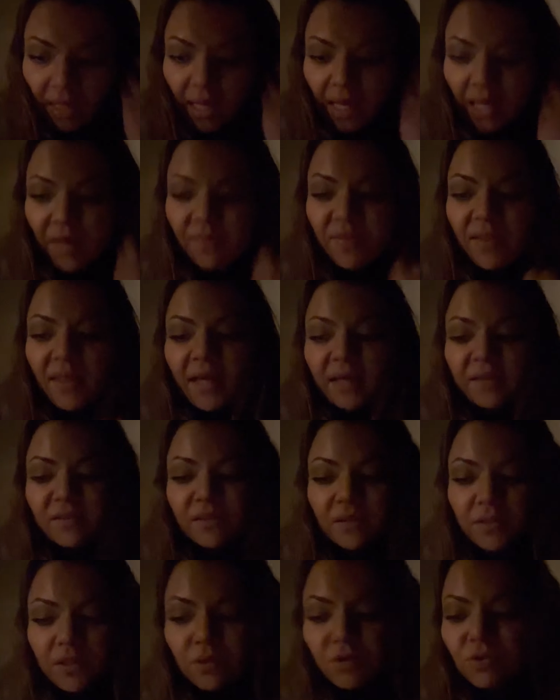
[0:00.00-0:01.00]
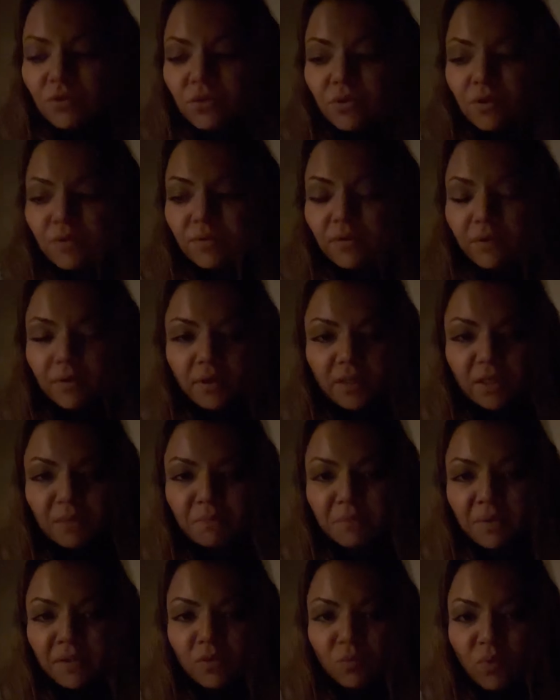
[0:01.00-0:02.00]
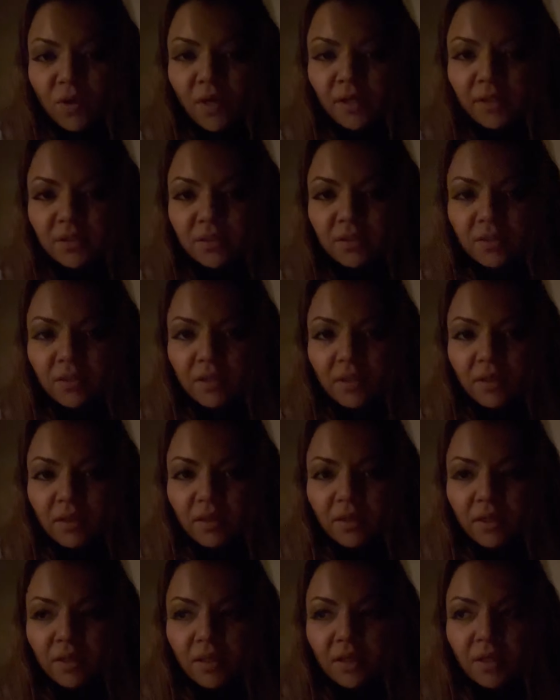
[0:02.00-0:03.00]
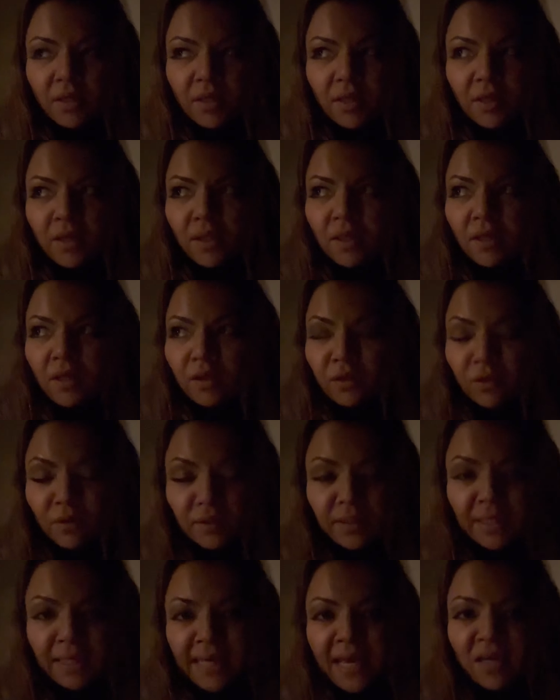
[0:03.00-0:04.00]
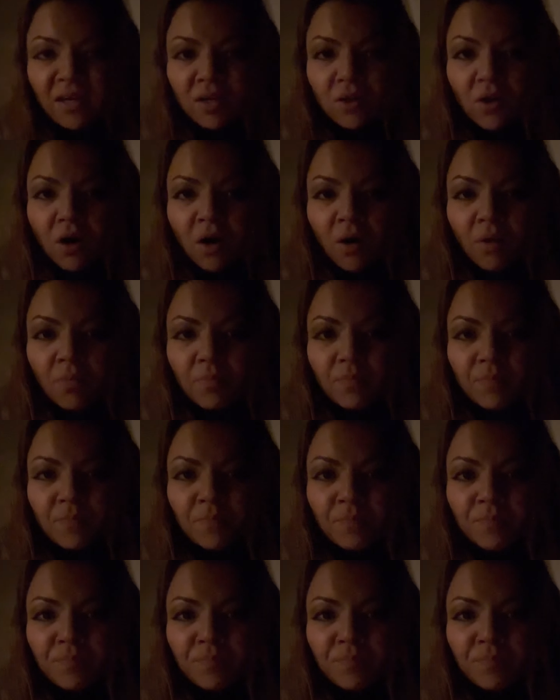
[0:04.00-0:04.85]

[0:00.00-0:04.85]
And the executioners are going to be the ones looking at it all,